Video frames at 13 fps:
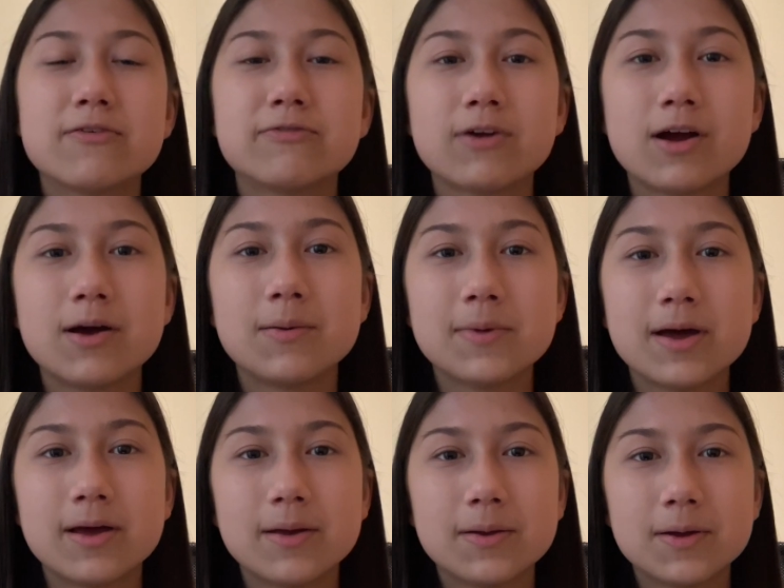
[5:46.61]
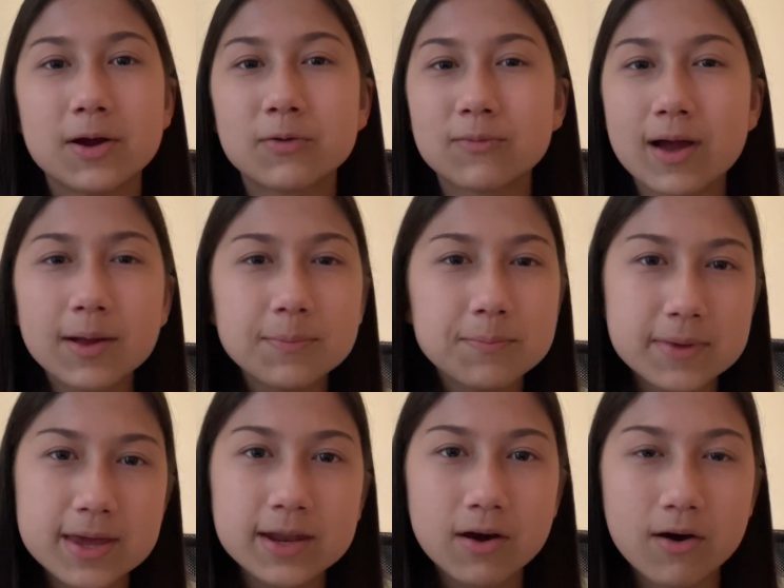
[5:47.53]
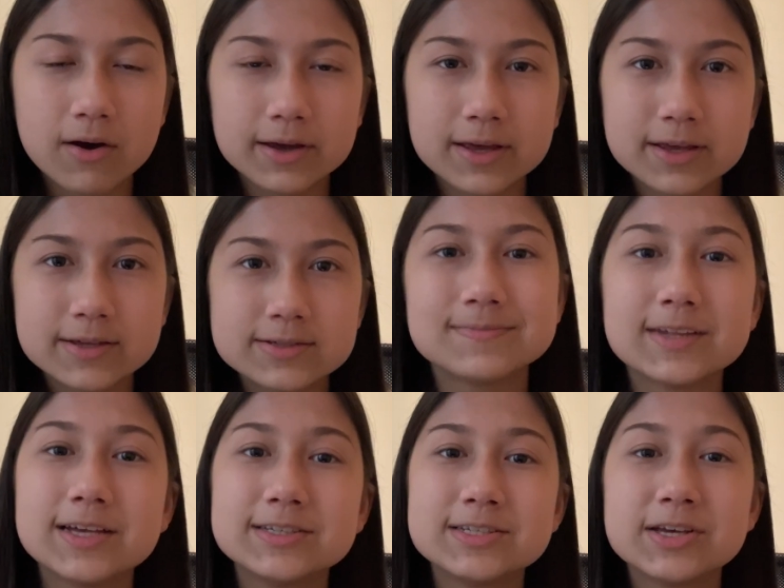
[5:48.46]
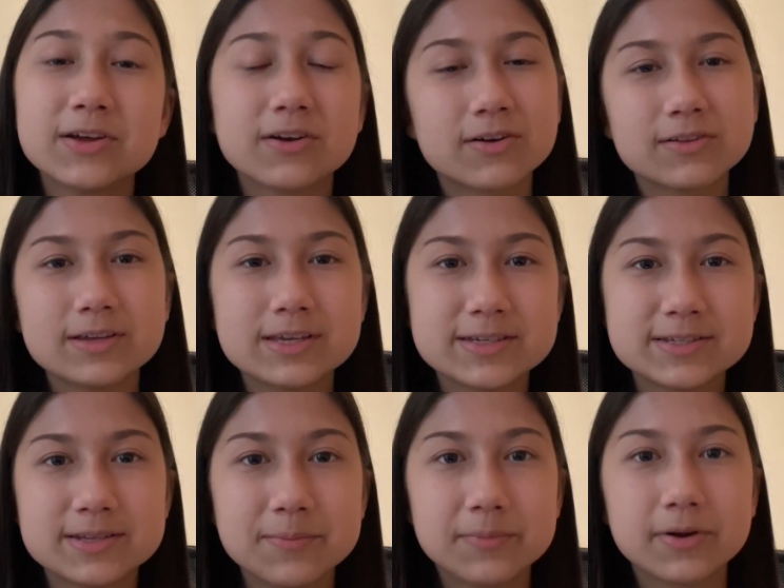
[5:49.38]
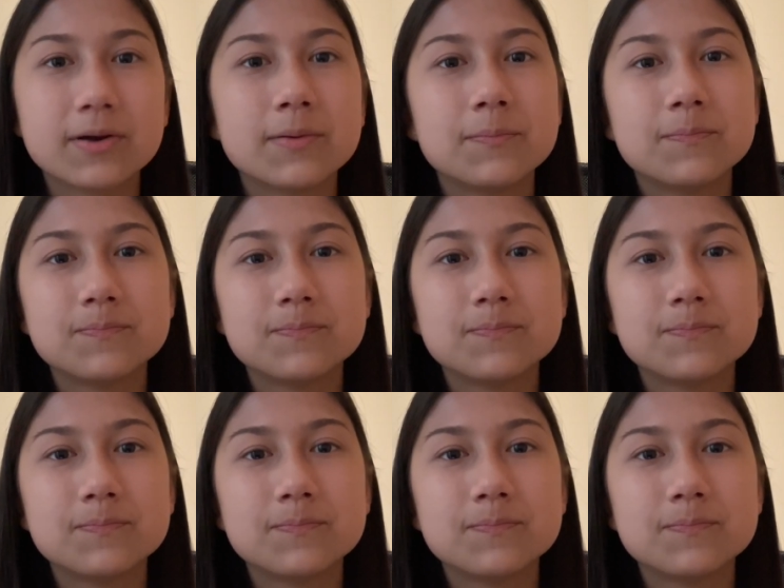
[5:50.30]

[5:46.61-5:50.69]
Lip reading: from around mid-August until early December.